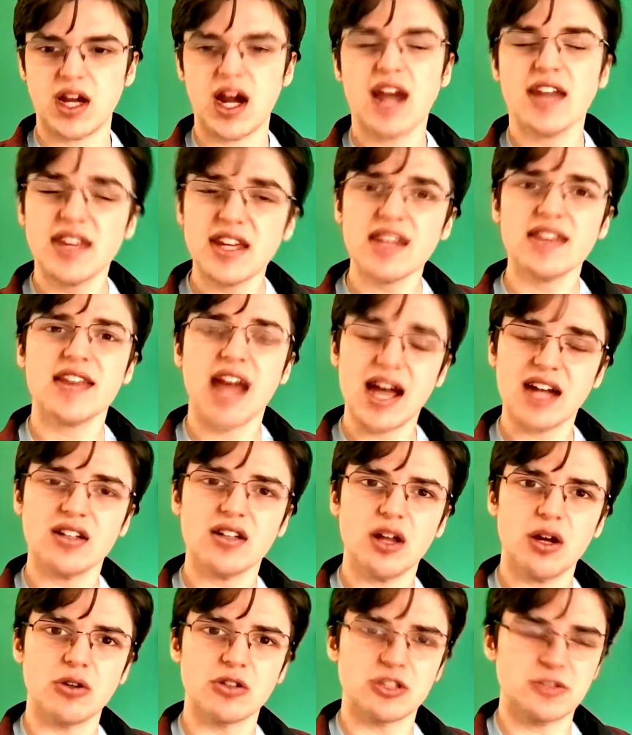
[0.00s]
I think that
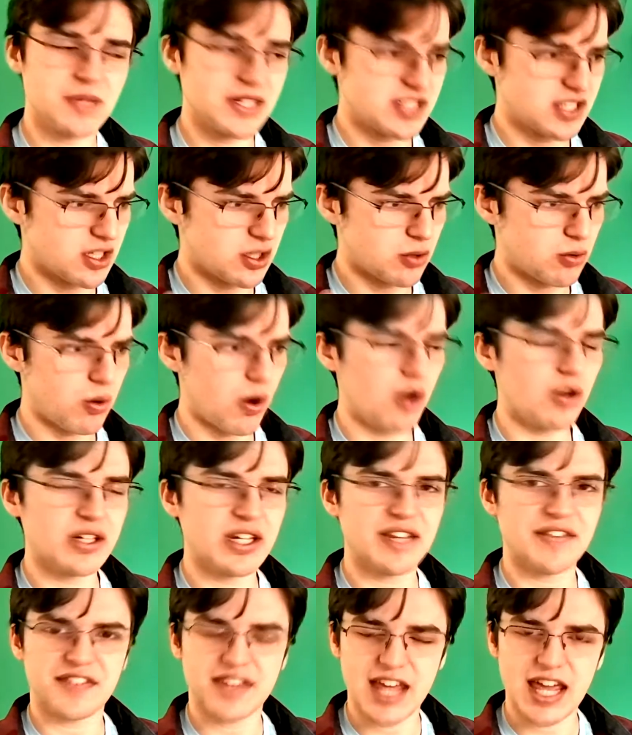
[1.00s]
alone speaks to the quality
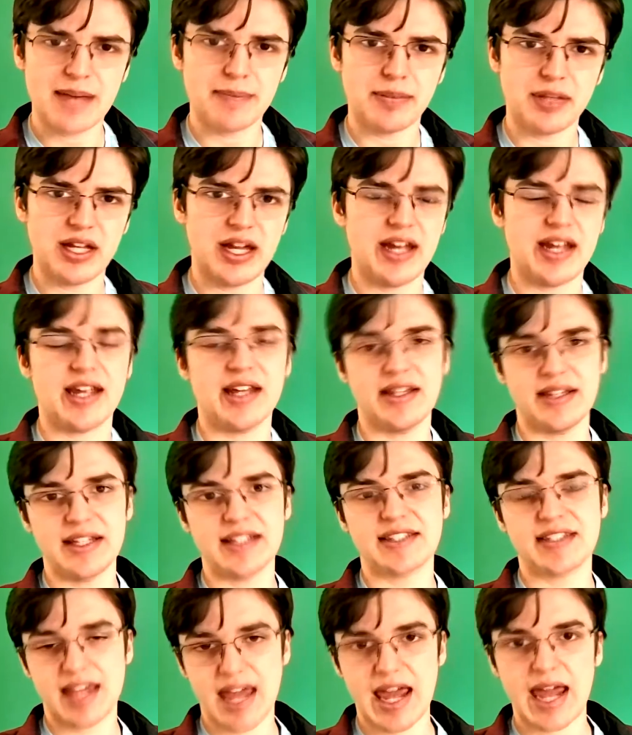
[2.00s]
of gameplay in
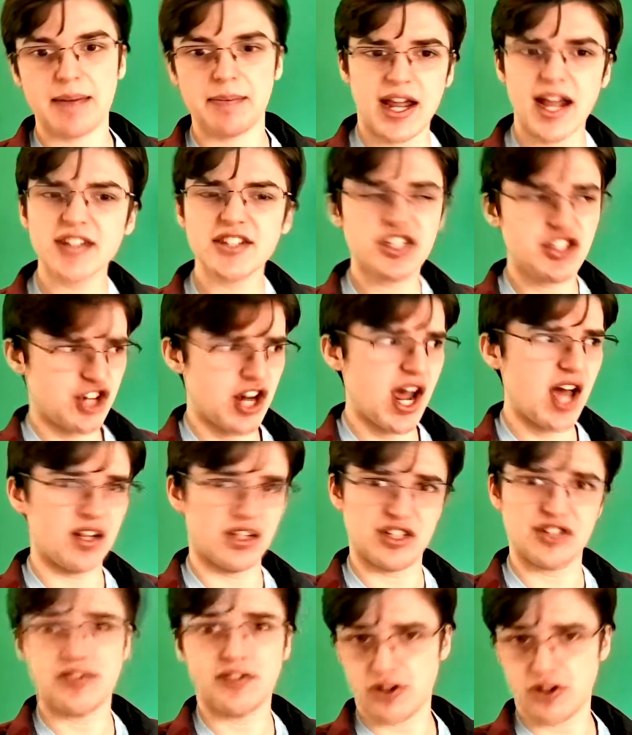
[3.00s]
this game. It's a
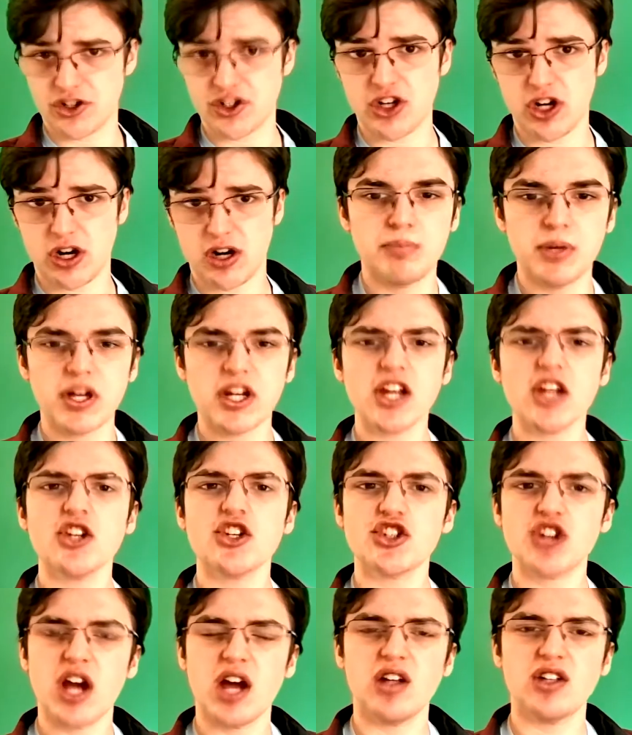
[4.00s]
challenge, for sure, but each
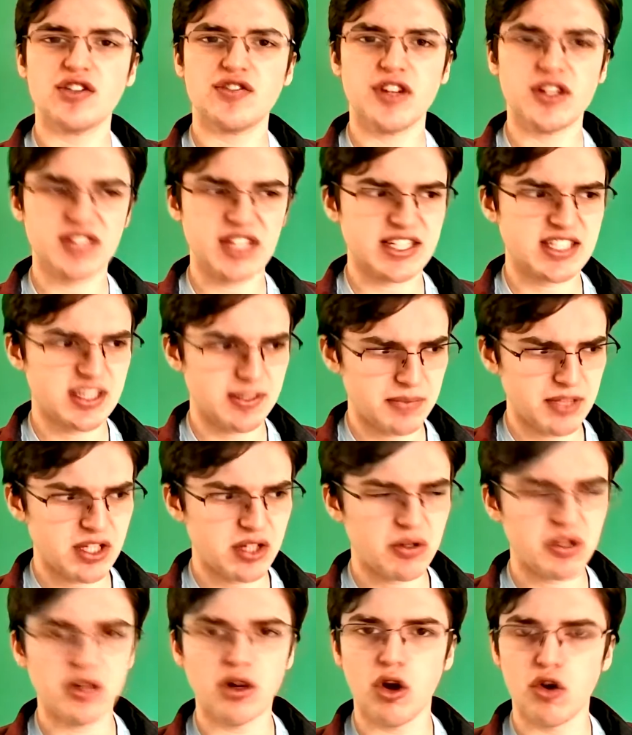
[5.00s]
challenge feels like something you
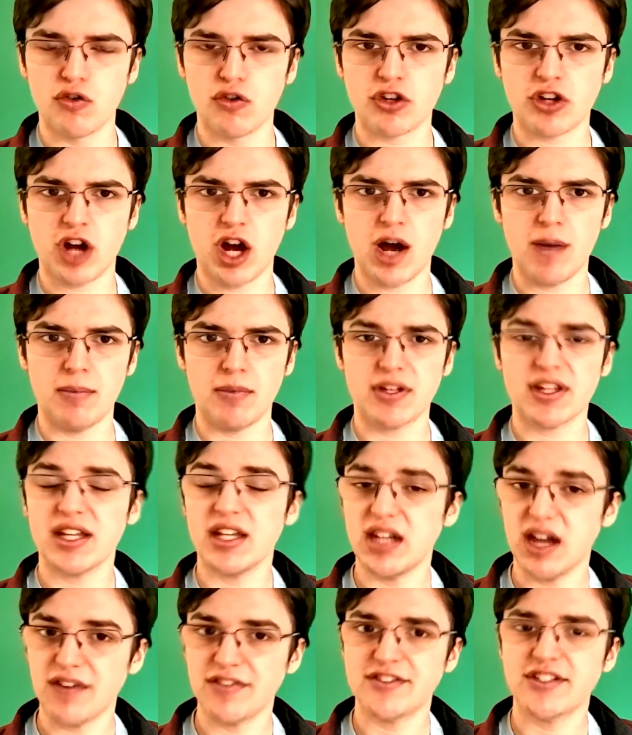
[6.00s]
can overcome with
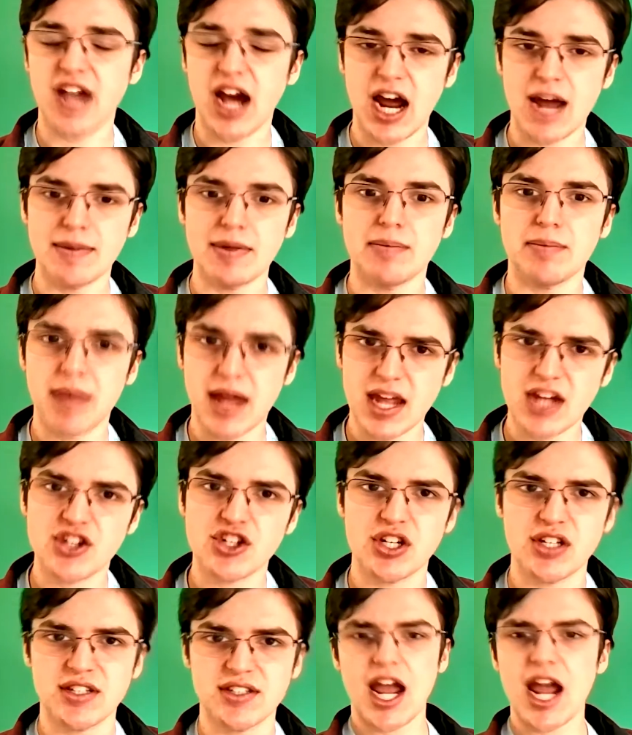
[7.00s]
enough time and
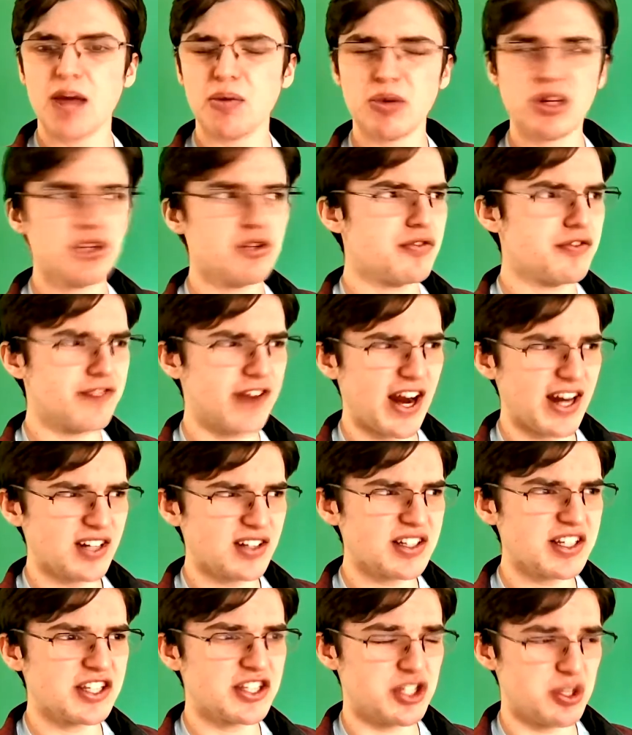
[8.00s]
patience. And when you
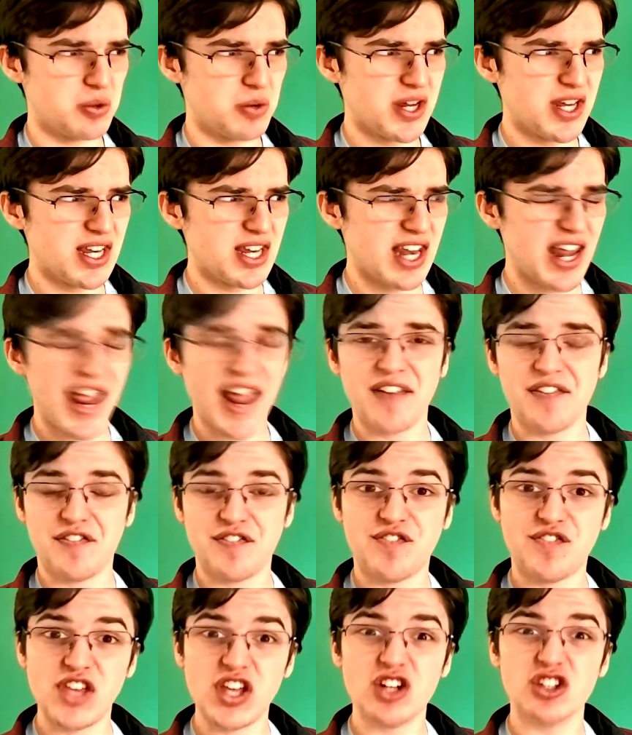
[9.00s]
finally do it, it
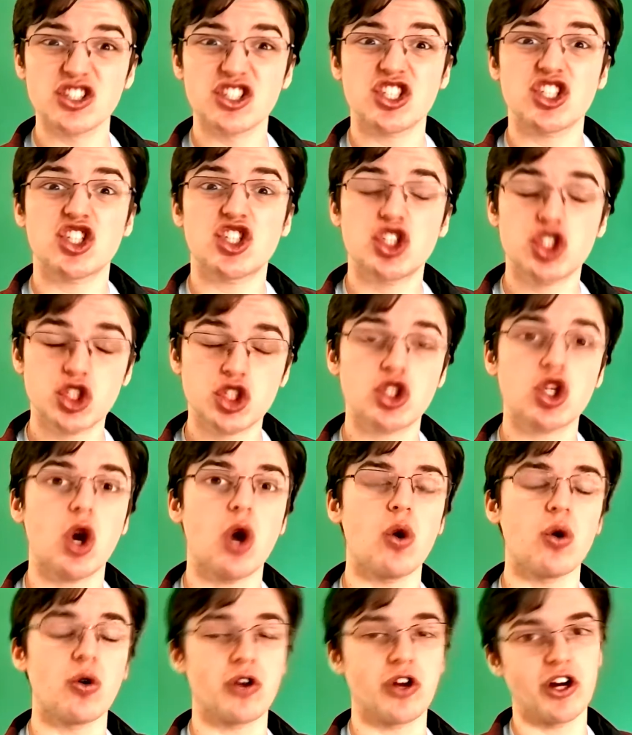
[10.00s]
feels
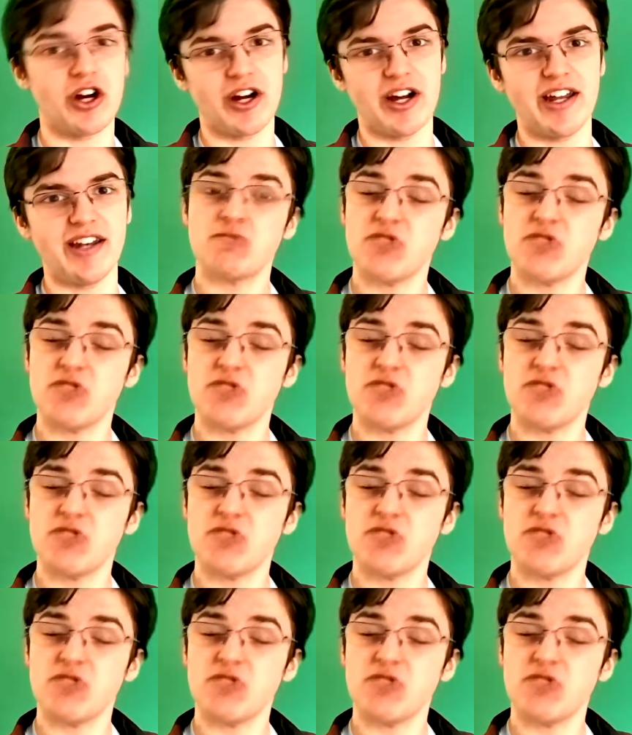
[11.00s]
so good.